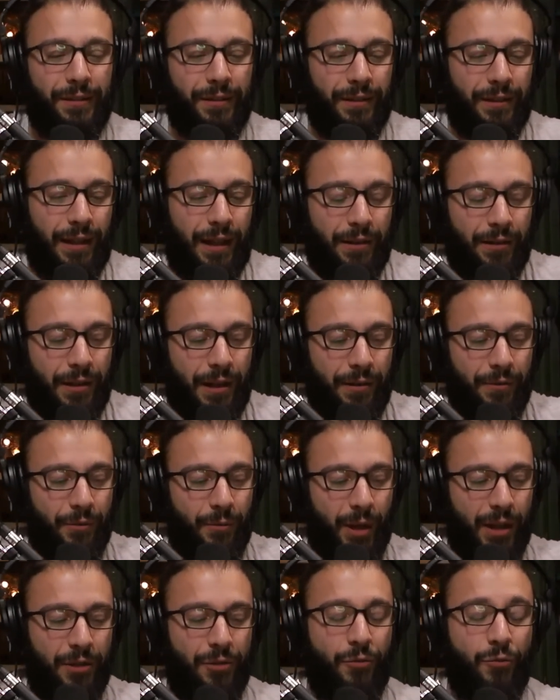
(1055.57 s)
that
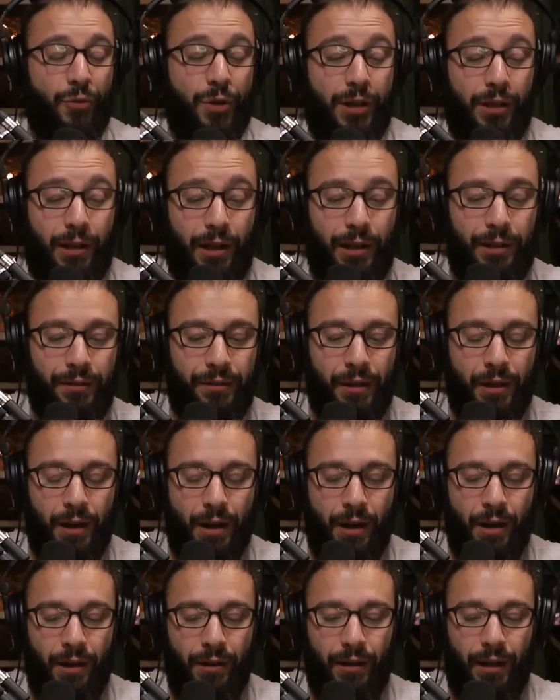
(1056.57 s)
make you realize,
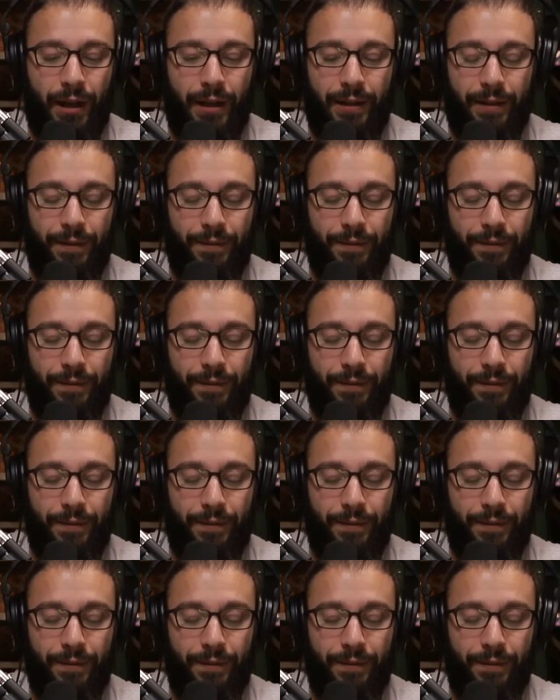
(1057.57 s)
like,